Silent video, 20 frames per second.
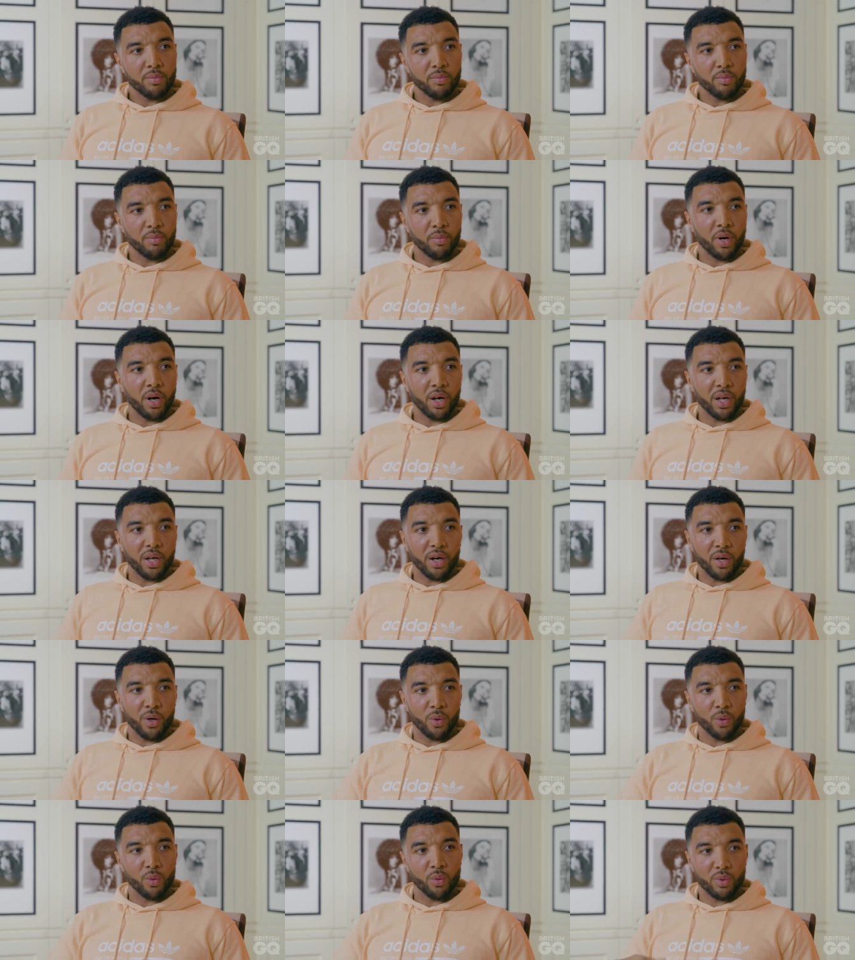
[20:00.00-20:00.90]
My
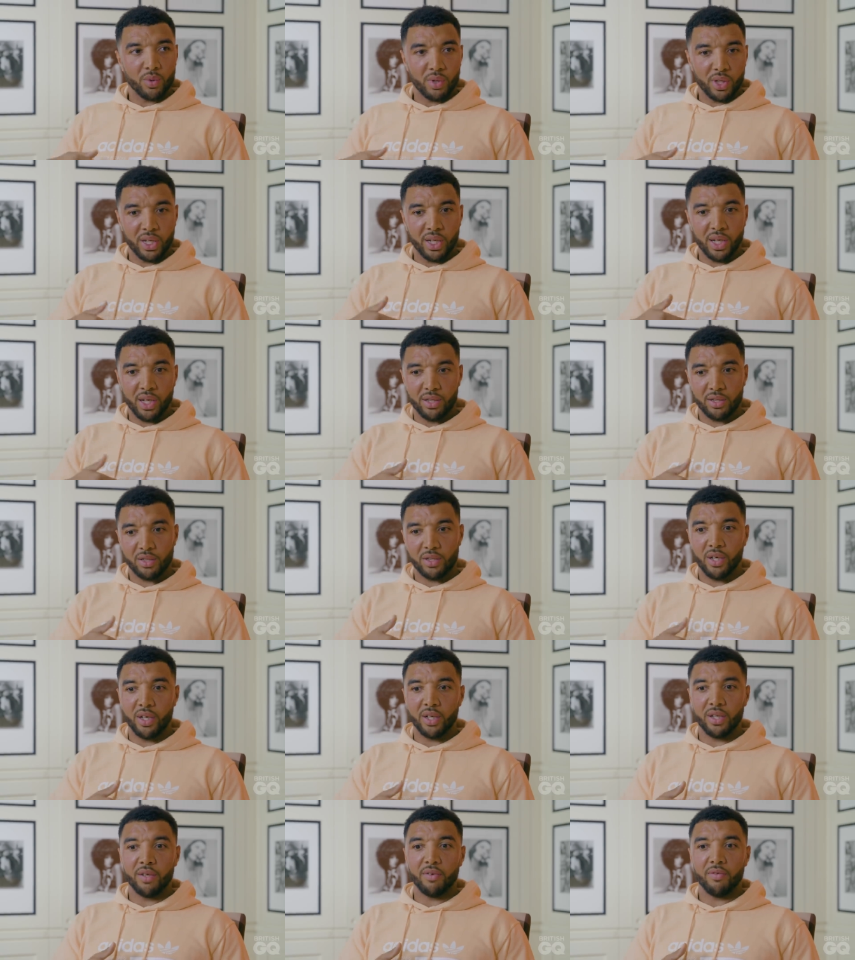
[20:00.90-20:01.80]
own inner
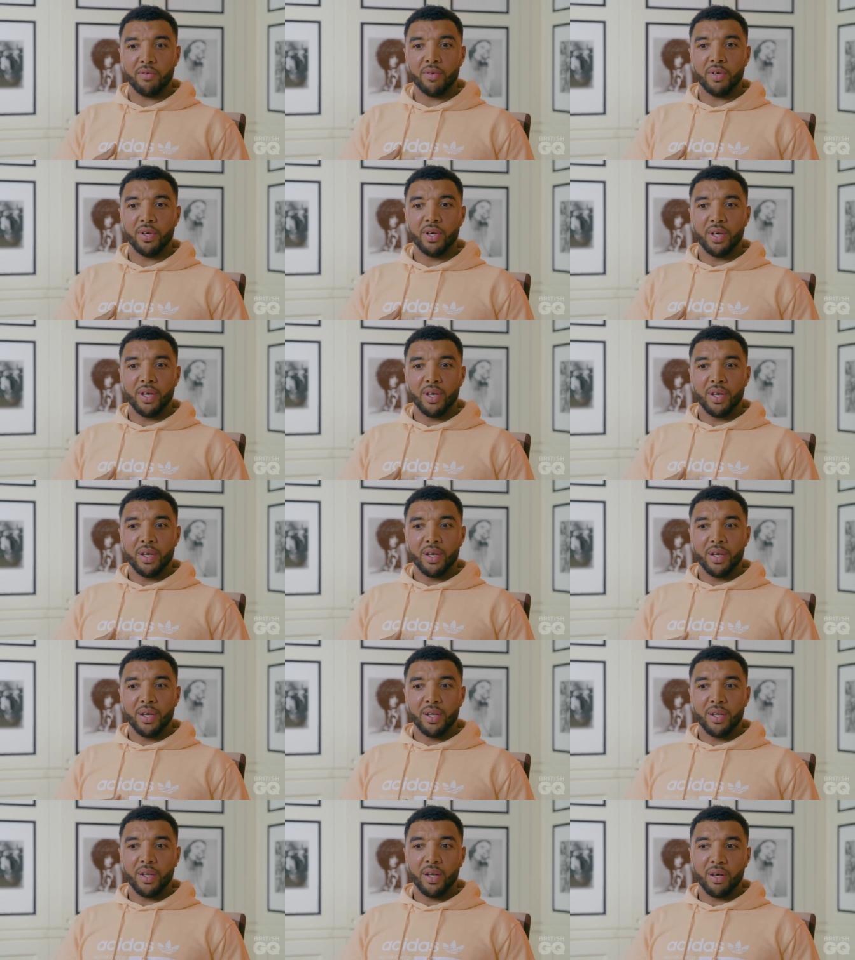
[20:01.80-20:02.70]
side of...
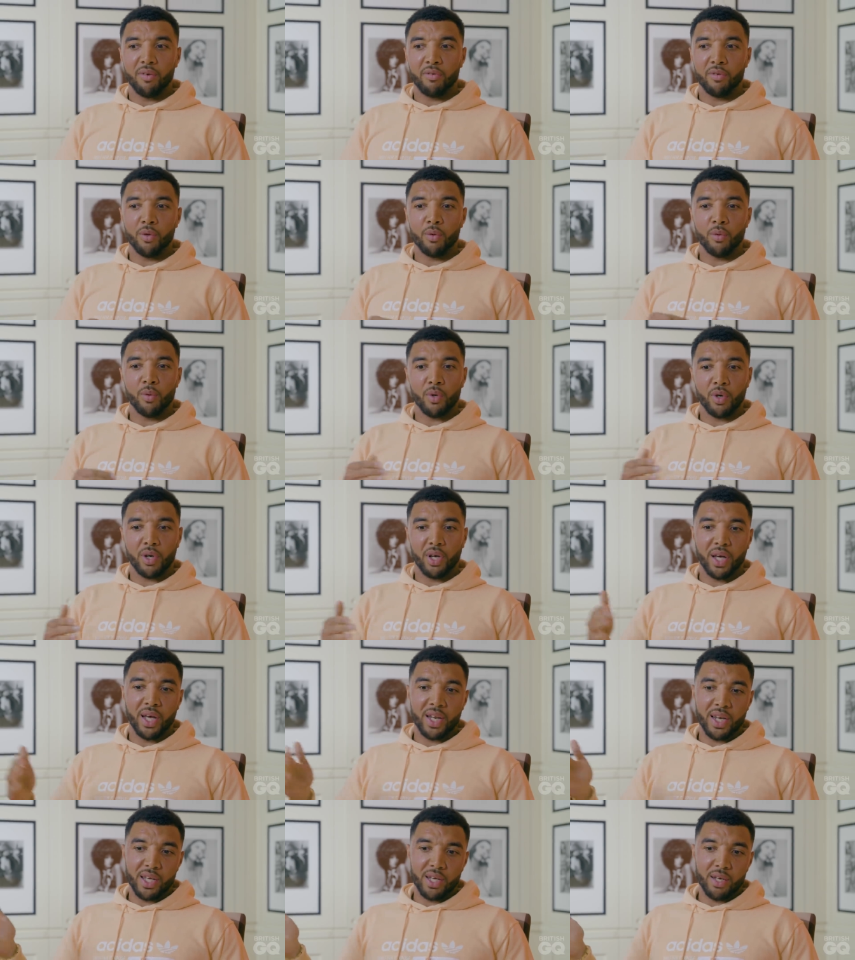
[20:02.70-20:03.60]
Like, if you look
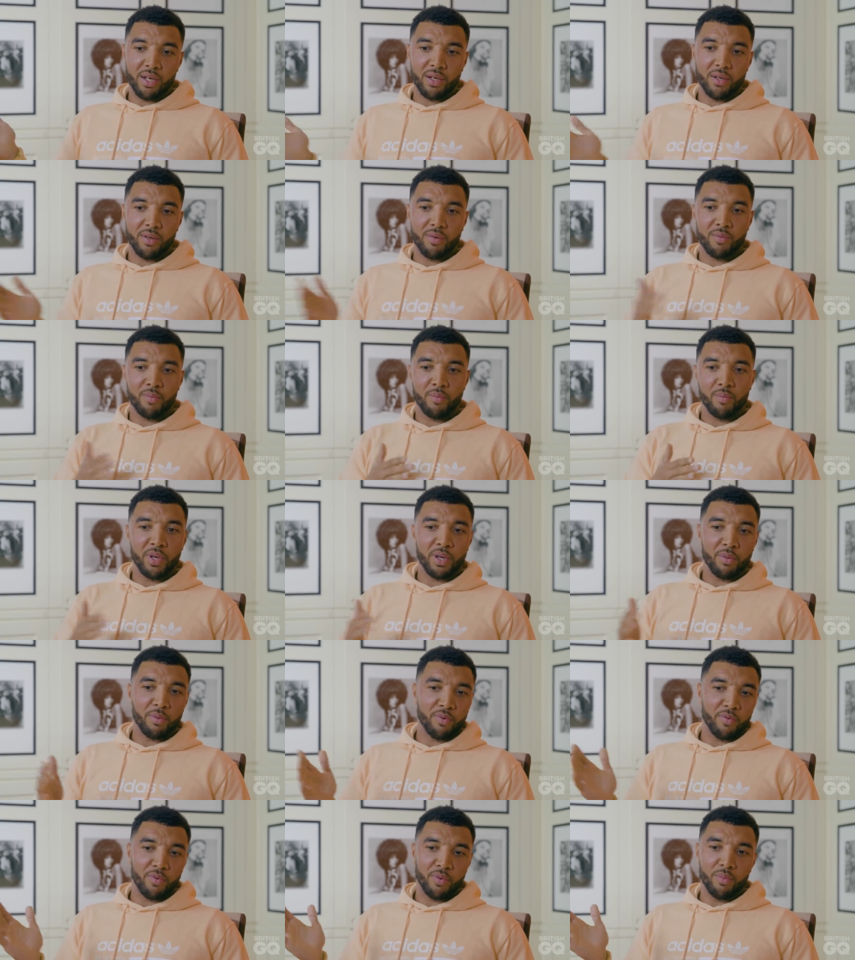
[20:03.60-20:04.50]
at any
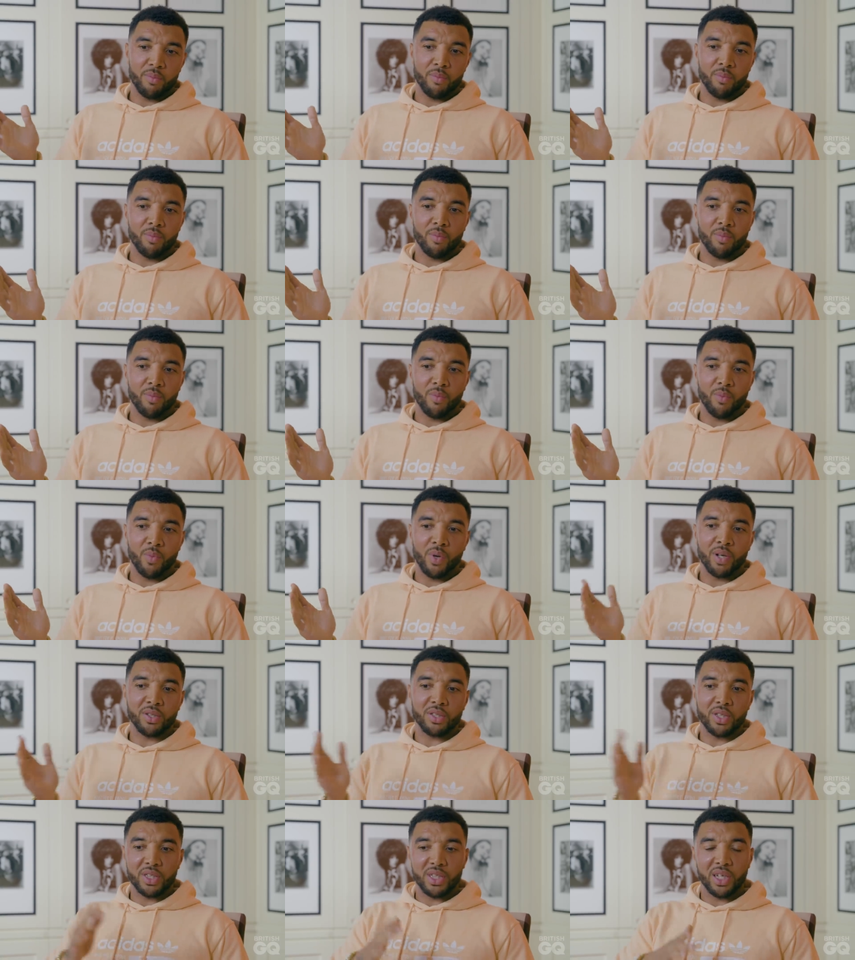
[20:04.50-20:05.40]
people from... When
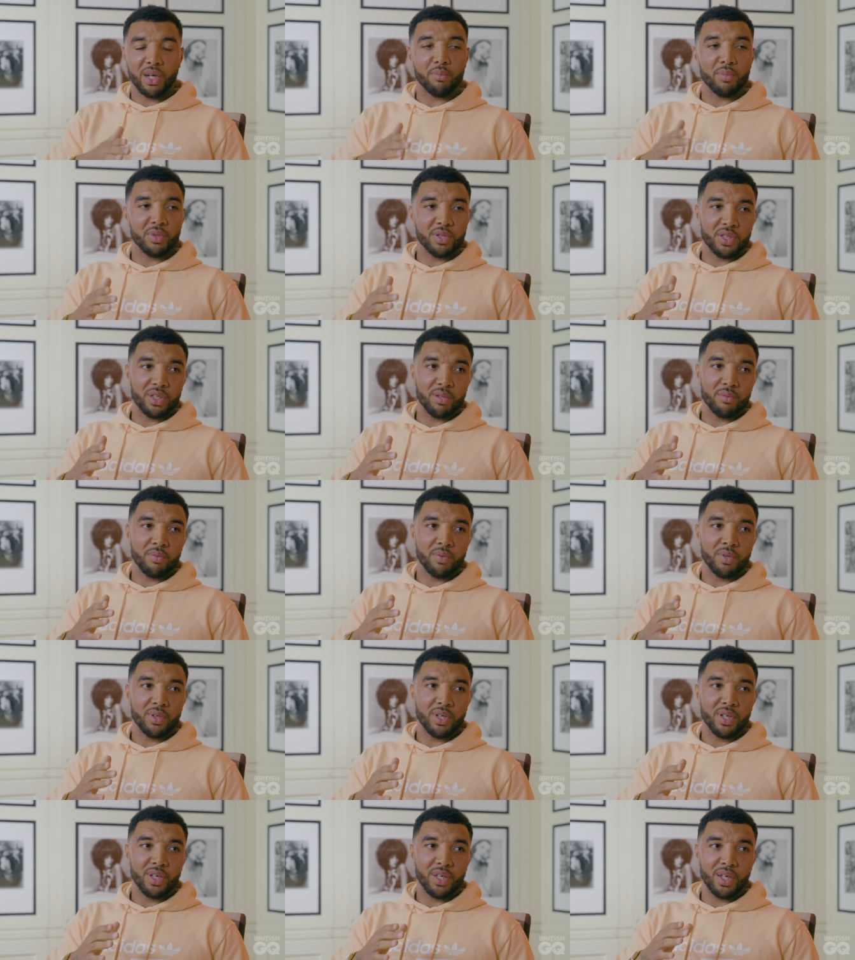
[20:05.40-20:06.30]
I was in the Championship,
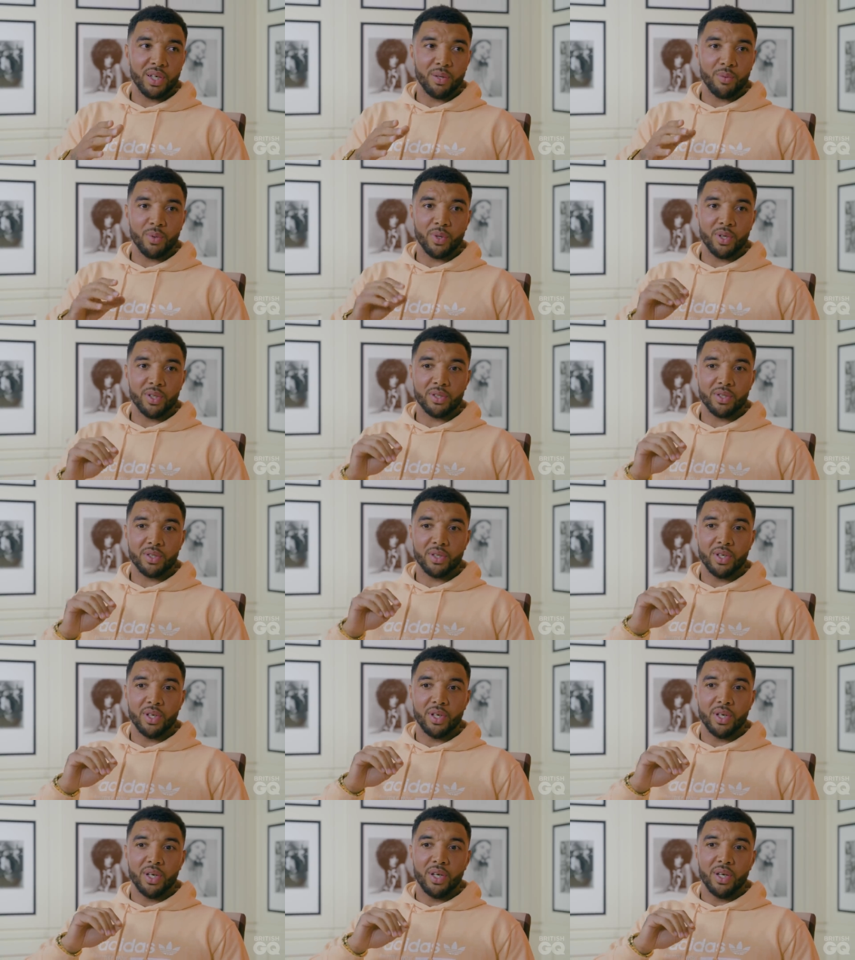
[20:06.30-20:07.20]
it was,
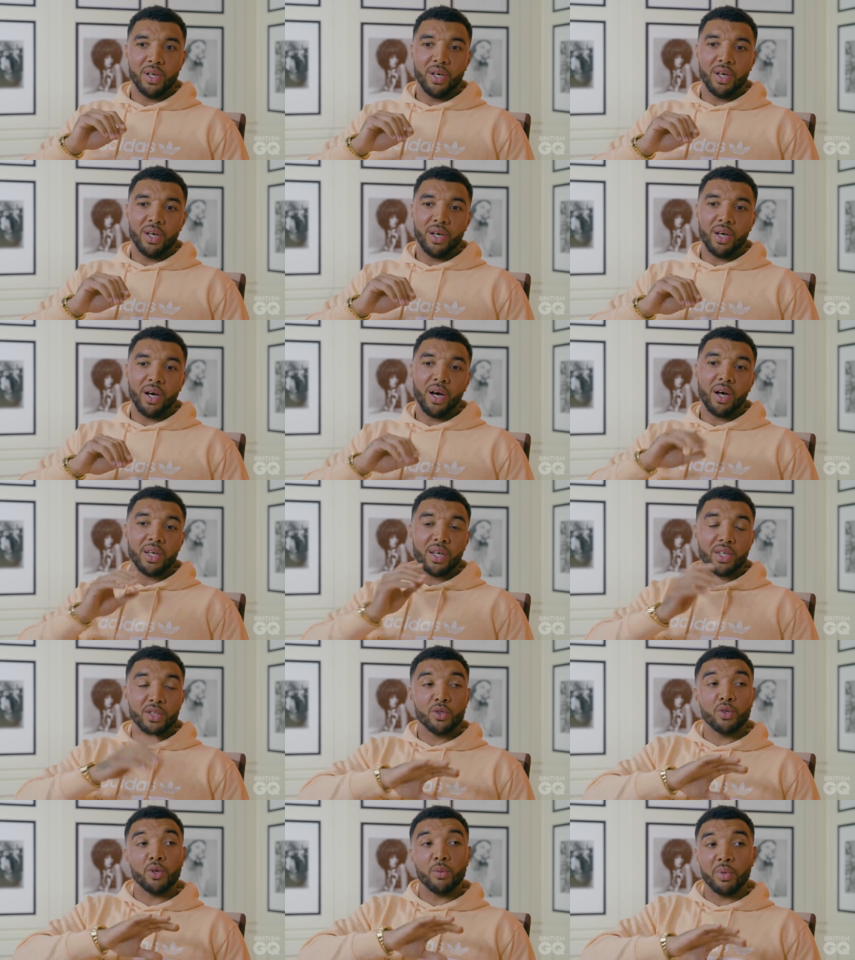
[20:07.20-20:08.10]
oh, yeah,
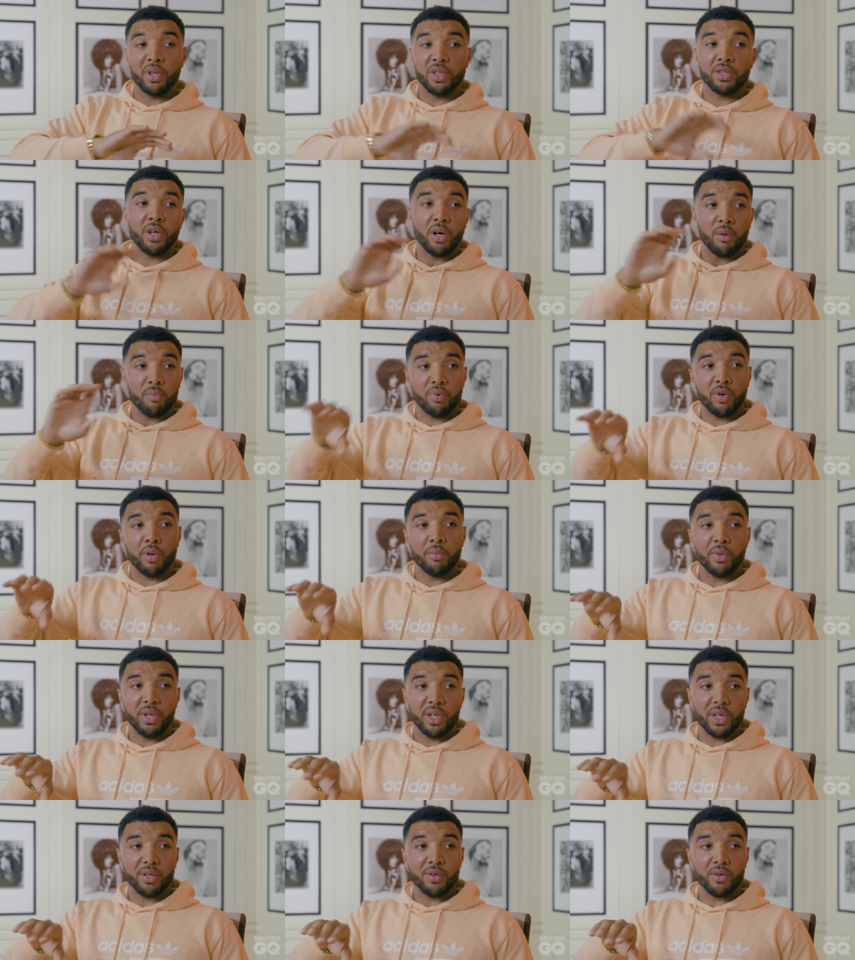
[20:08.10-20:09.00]
he's good, but he's not
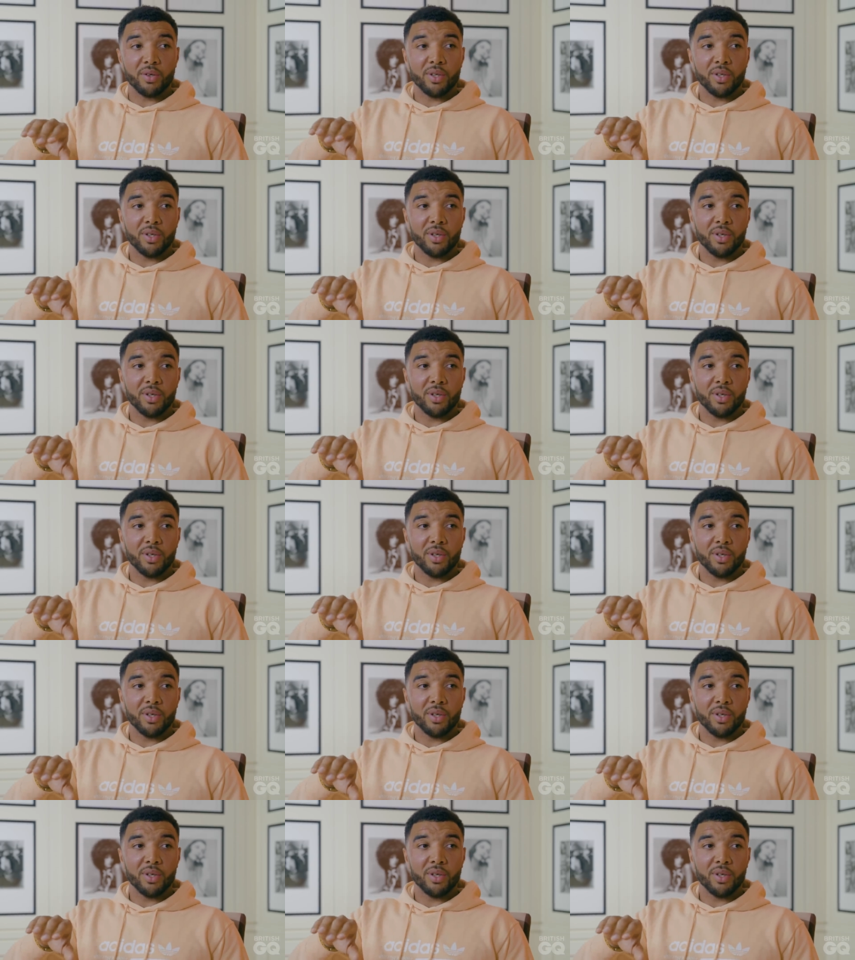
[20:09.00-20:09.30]
Premier League good.